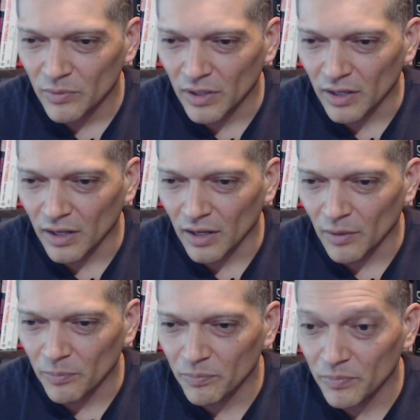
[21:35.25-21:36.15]

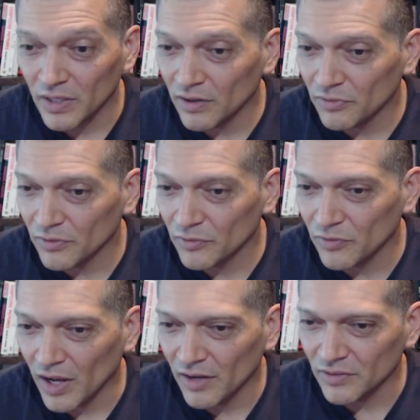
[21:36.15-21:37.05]
BF
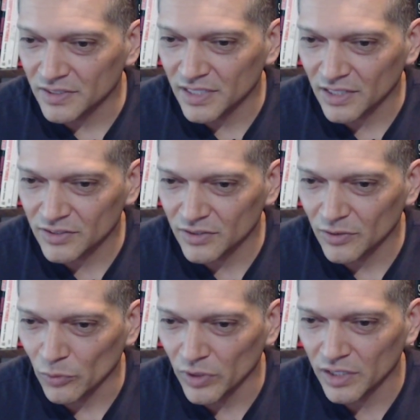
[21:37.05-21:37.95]
5 and 6,
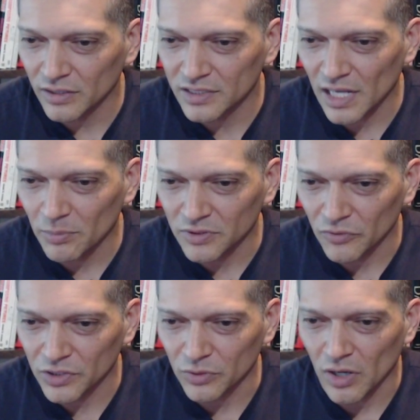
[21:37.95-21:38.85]
really good examples of
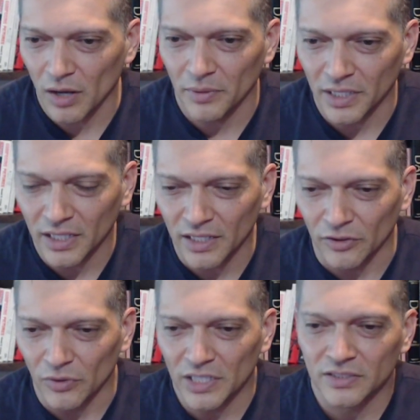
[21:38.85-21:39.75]
visual comedy in
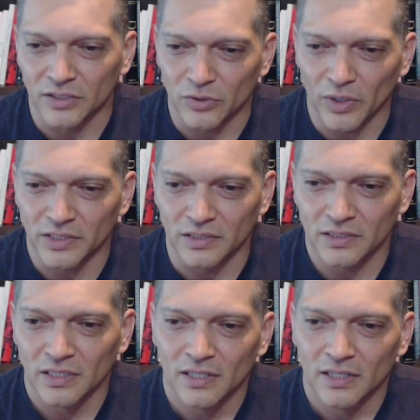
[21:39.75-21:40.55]
unique situations.